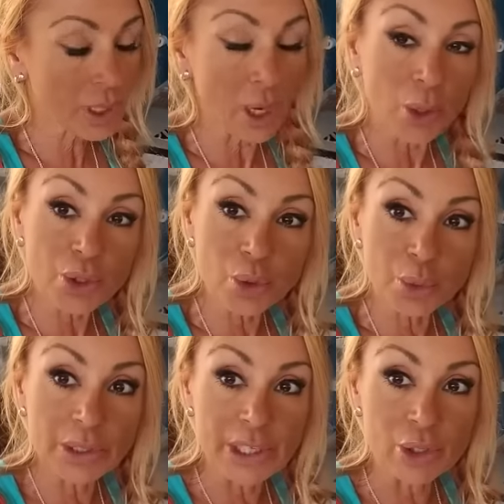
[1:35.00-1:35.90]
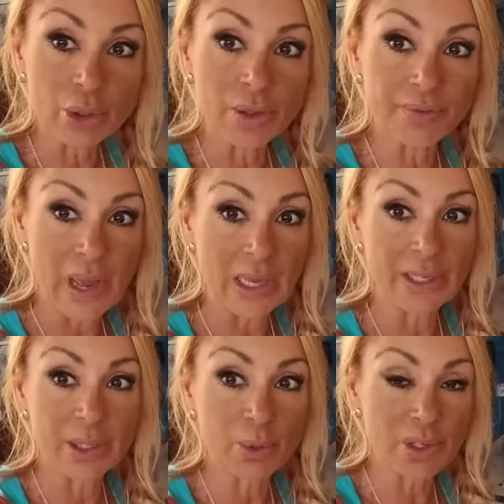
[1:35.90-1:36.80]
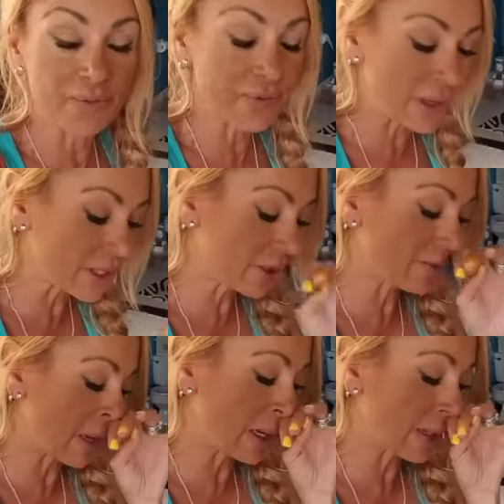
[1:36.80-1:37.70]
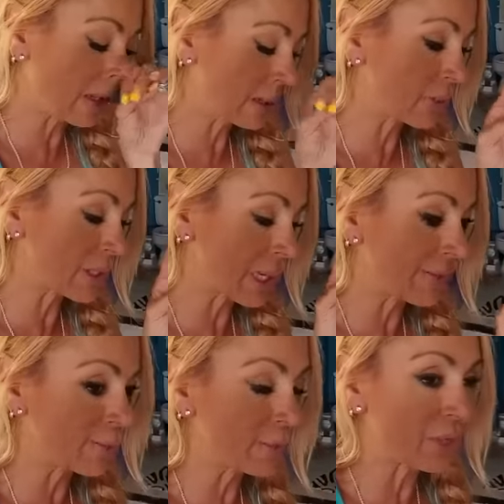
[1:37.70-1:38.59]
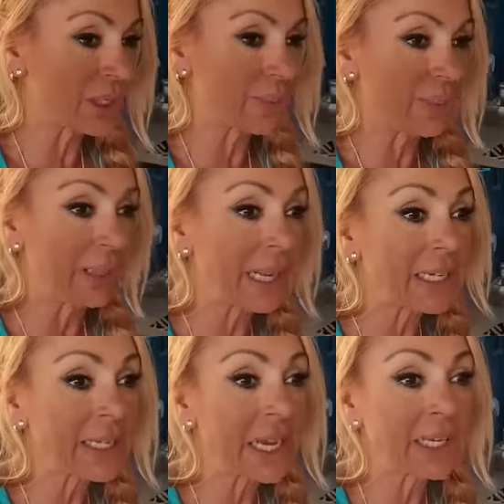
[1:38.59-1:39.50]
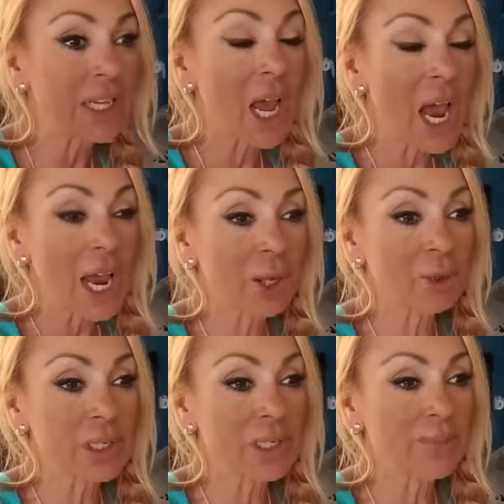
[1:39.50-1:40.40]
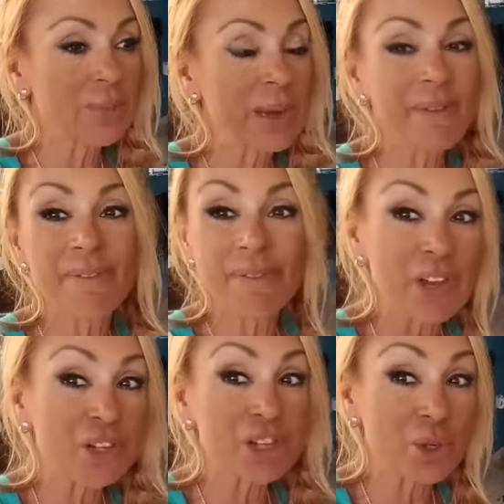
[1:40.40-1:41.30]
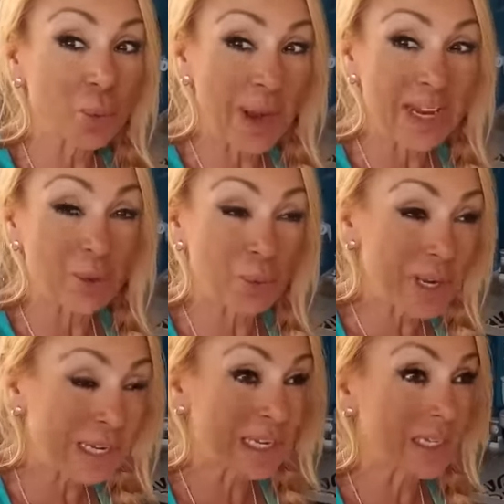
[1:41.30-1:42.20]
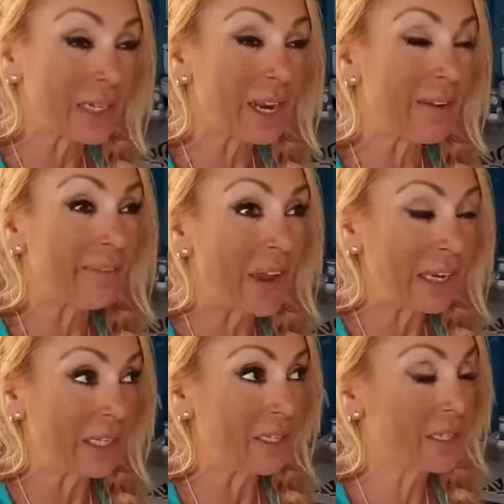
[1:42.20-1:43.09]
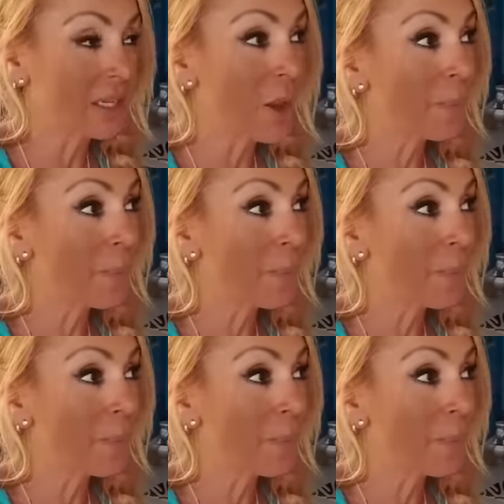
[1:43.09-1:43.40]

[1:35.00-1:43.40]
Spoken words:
it was a really cool event. It was a fetish event, and it was like everyone dressed up in latex. It was just a big fetishy weekend in Vegas,